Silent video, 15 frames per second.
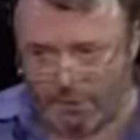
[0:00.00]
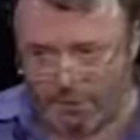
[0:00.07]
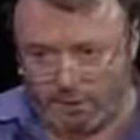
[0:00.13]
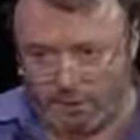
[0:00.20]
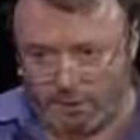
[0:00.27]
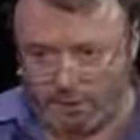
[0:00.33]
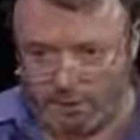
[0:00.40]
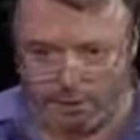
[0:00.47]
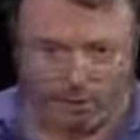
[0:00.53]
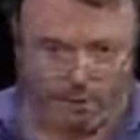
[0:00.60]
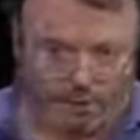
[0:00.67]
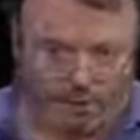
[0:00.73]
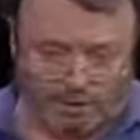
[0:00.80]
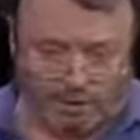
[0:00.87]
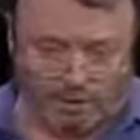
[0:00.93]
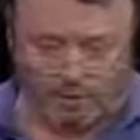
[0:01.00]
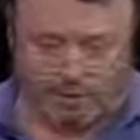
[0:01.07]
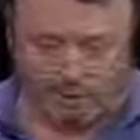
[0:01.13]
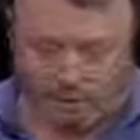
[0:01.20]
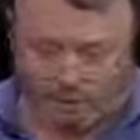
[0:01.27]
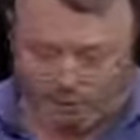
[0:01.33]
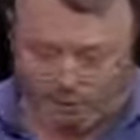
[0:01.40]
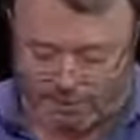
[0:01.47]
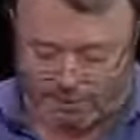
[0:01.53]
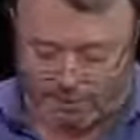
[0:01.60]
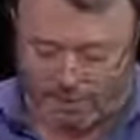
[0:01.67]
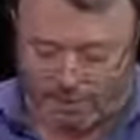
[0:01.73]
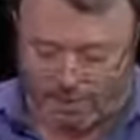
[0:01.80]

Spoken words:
who conducted and conduct this policy.